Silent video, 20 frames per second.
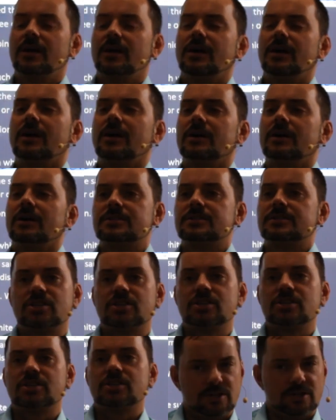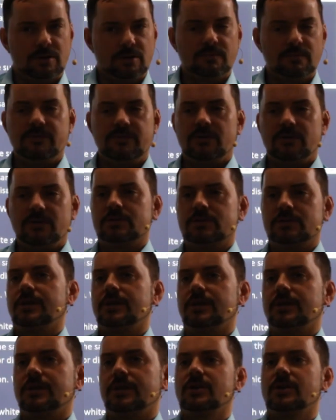such as is confusing there.
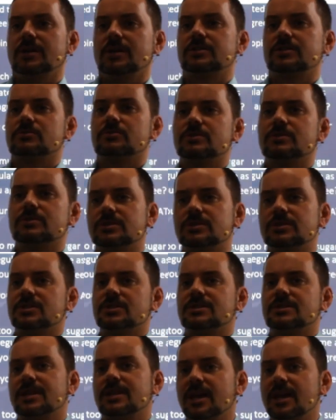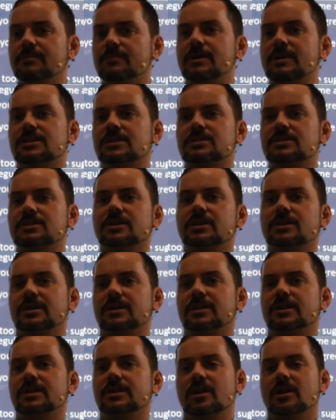Okay, so the same as cigarettes and
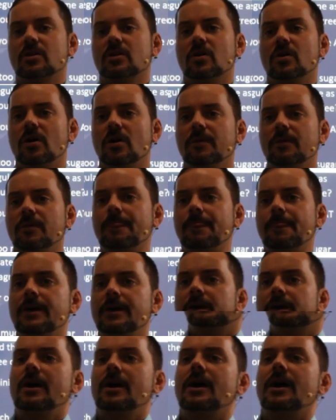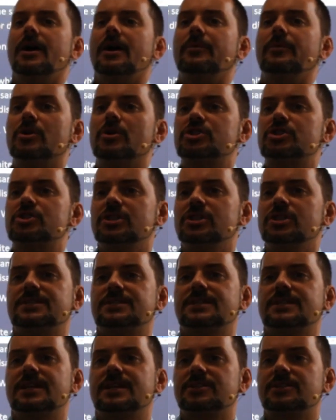alcohol. Roshni
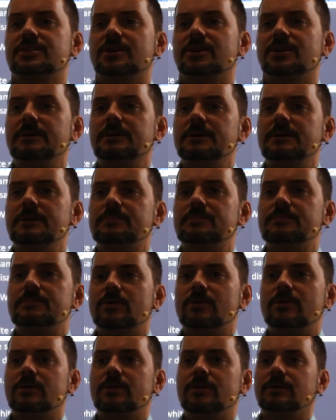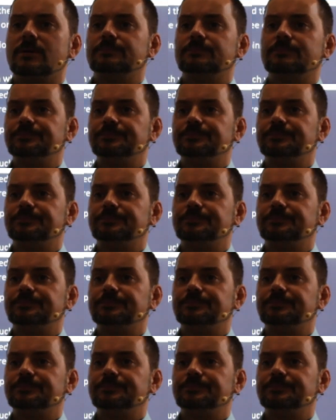says, some people